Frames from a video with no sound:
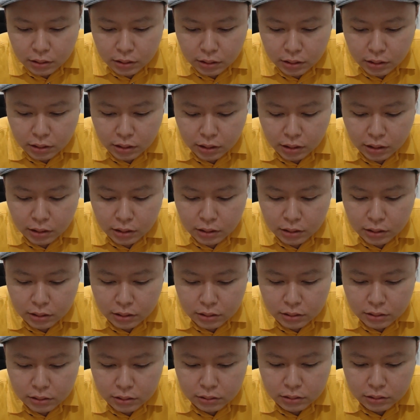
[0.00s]
Okay,
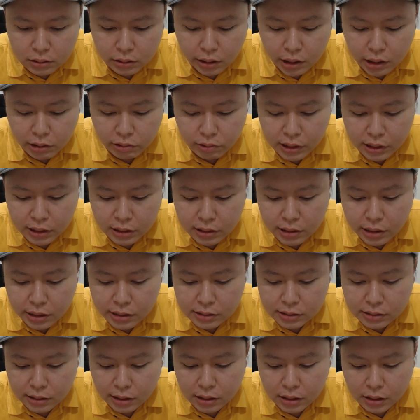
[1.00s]
so actually they
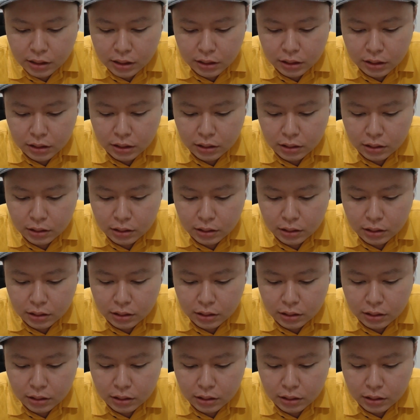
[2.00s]
sent it